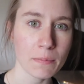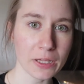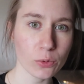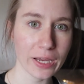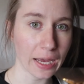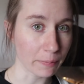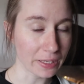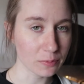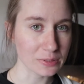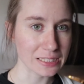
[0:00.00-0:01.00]
By the way, I
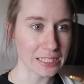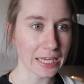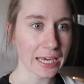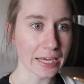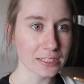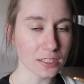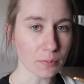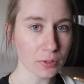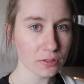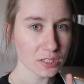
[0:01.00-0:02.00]
made a mistake. I
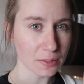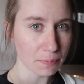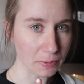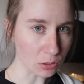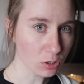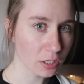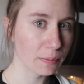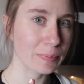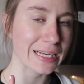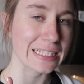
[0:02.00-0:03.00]
doubled the milk,
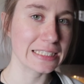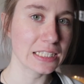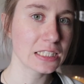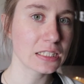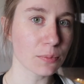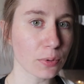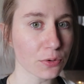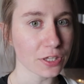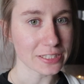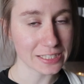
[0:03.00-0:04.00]
but I didn't double
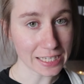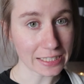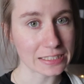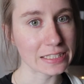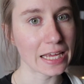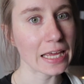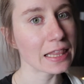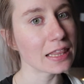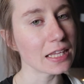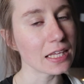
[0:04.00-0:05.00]
the zest
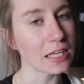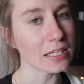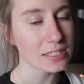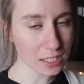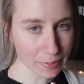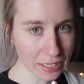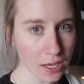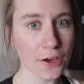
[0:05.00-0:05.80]
and the cinnamon,